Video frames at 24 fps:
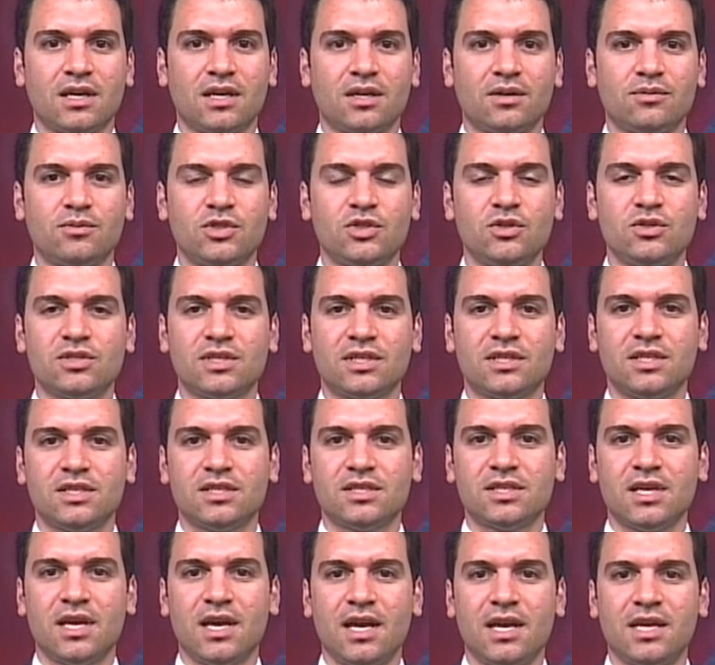Shoes at this
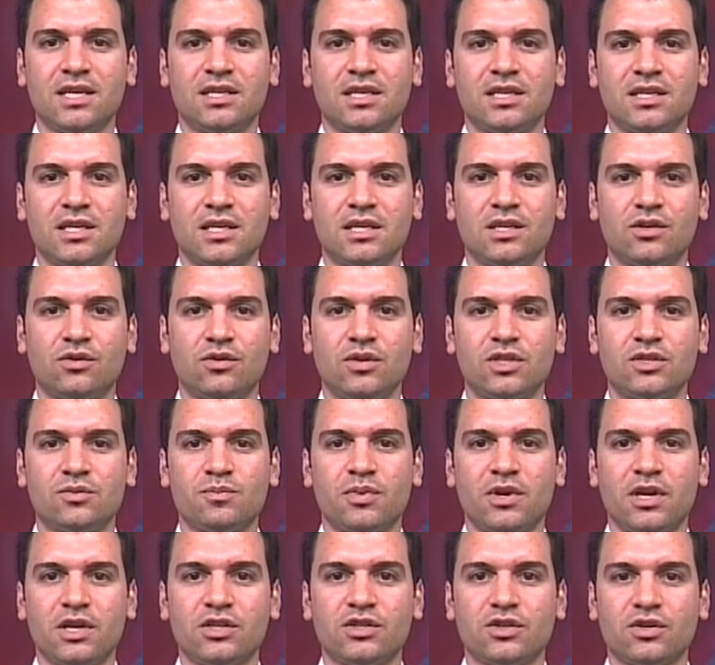height can increase
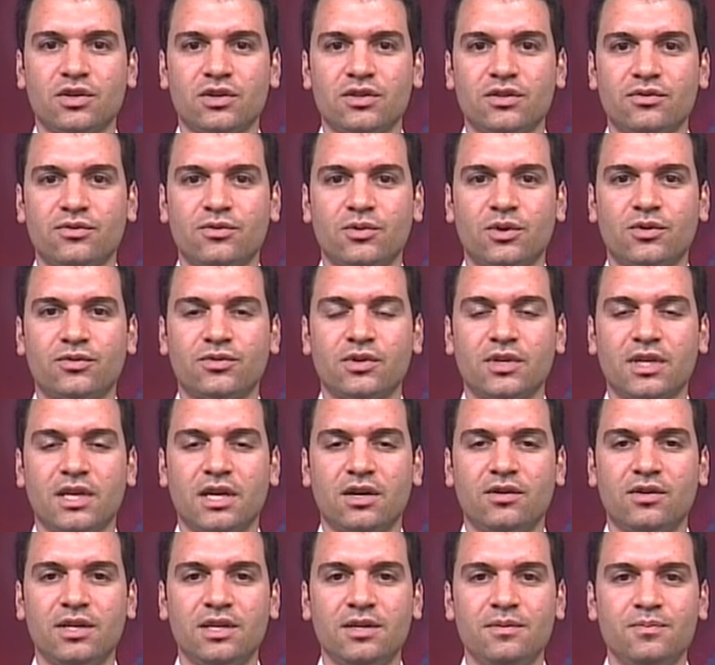pressure on the forefoot
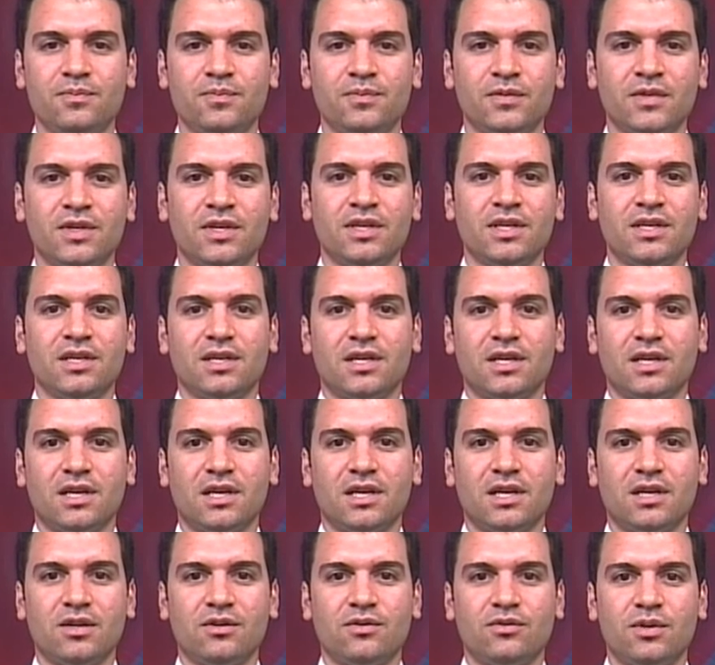area.
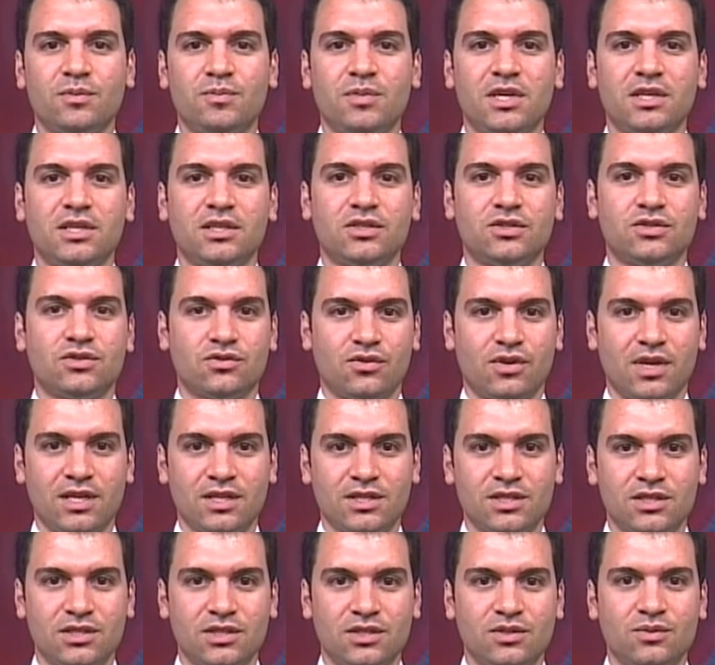Repeated
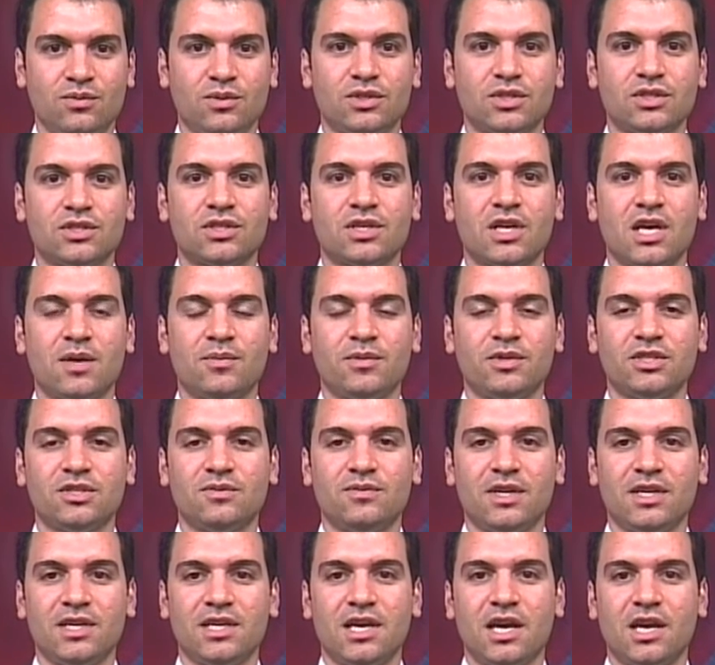stress, which is common to
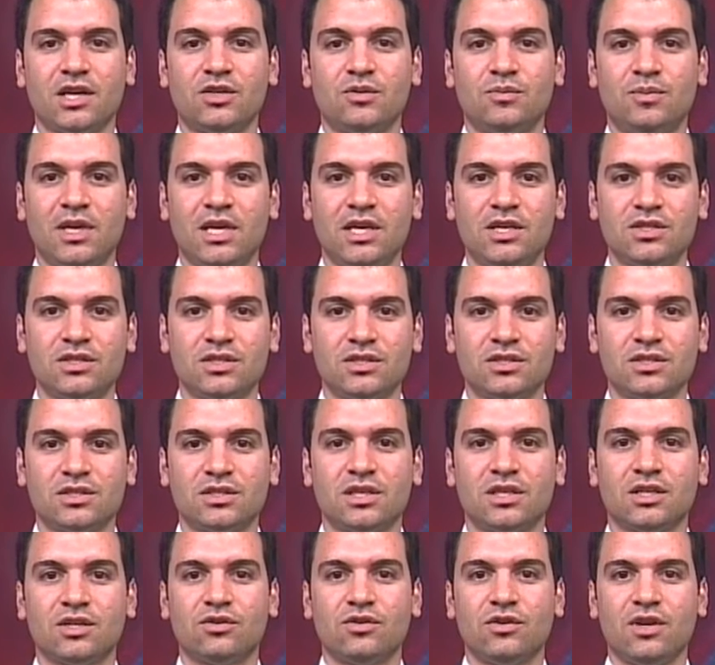many occupations,
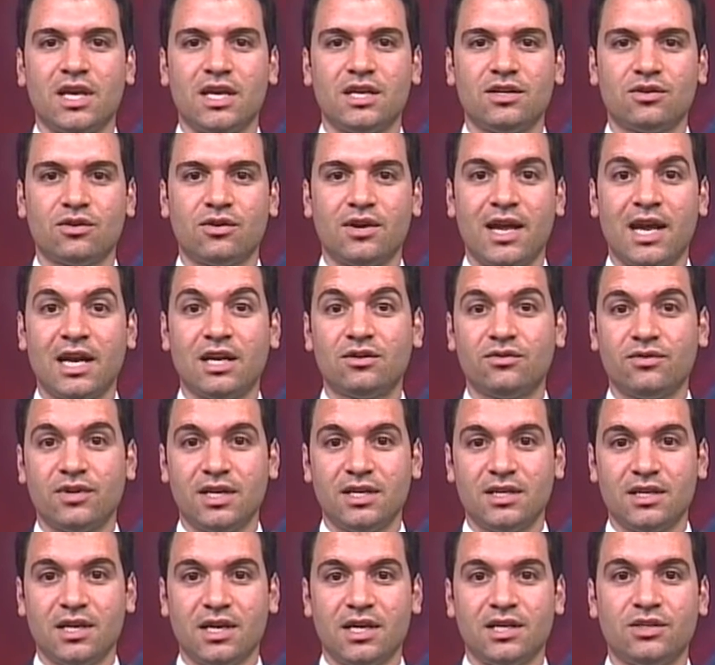can create or
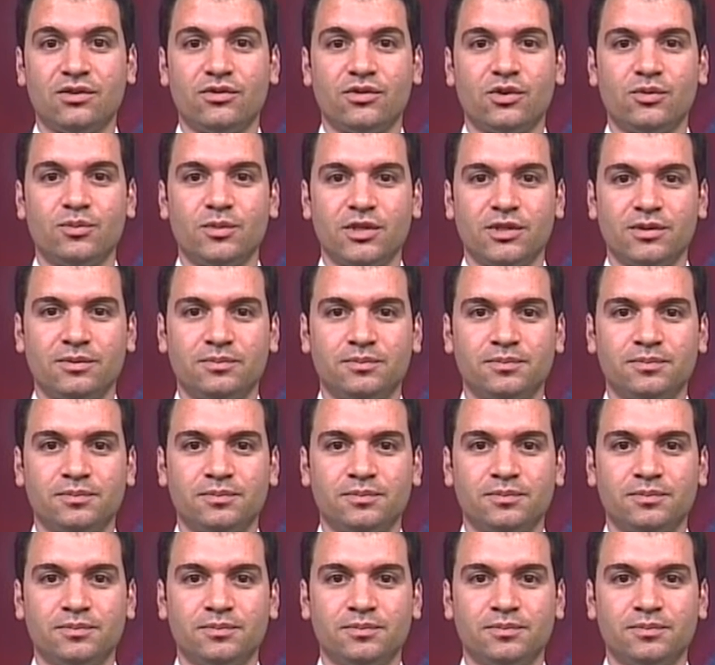aggravate a neuroma.